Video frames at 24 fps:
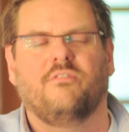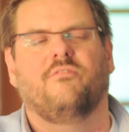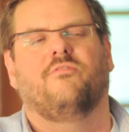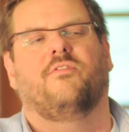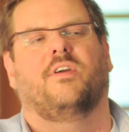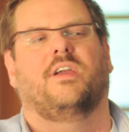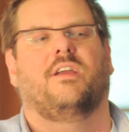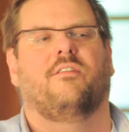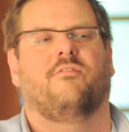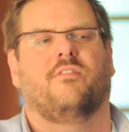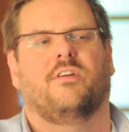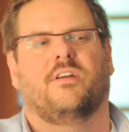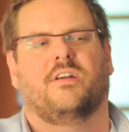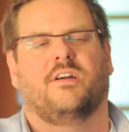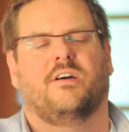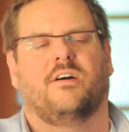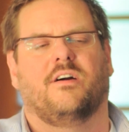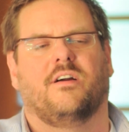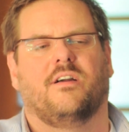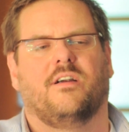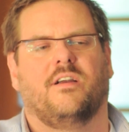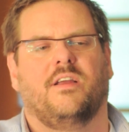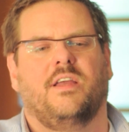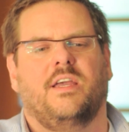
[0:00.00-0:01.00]
favorite
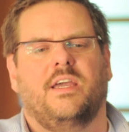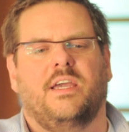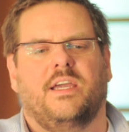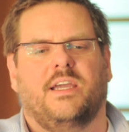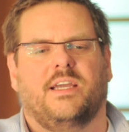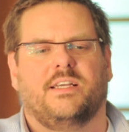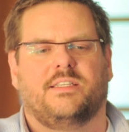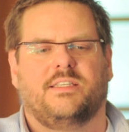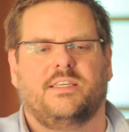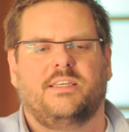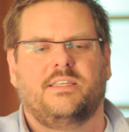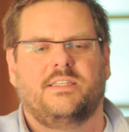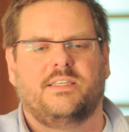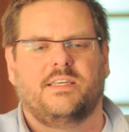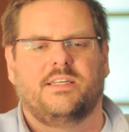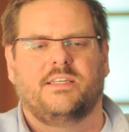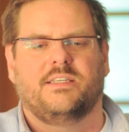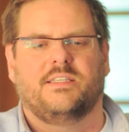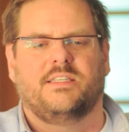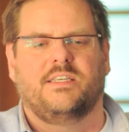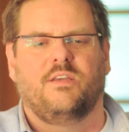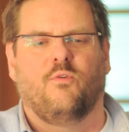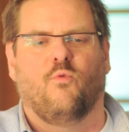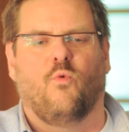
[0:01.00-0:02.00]
car, it's easy to
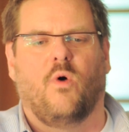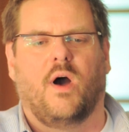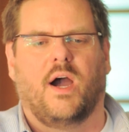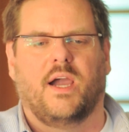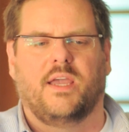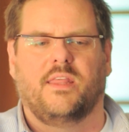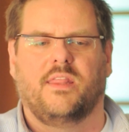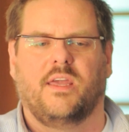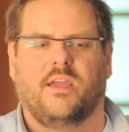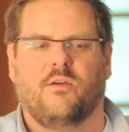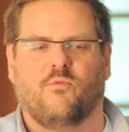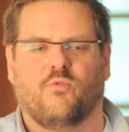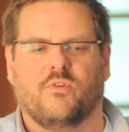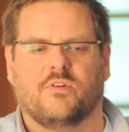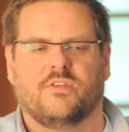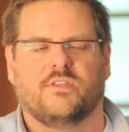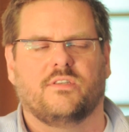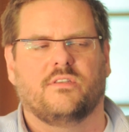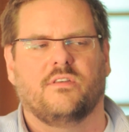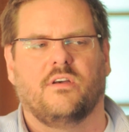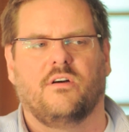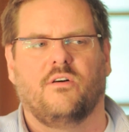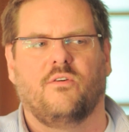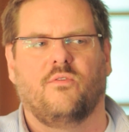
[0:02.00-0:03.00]
see why they were
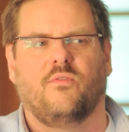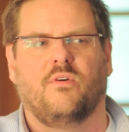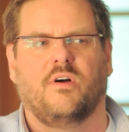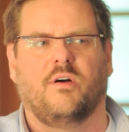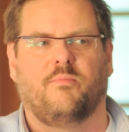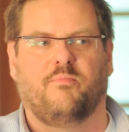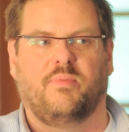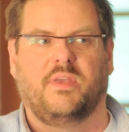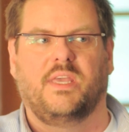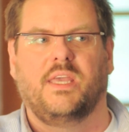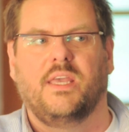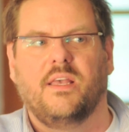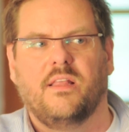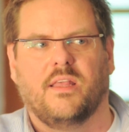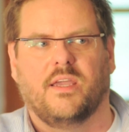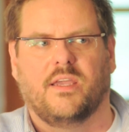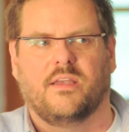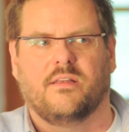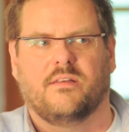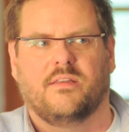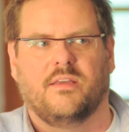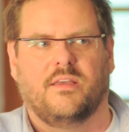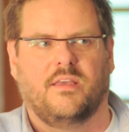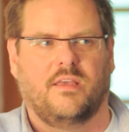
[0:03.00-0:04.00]
so appealing
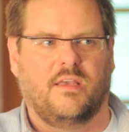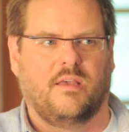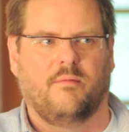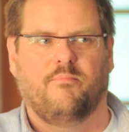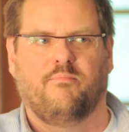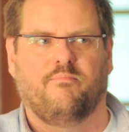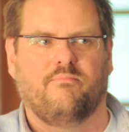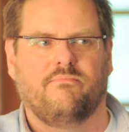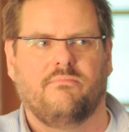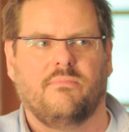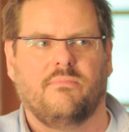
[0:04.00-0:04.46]
to hip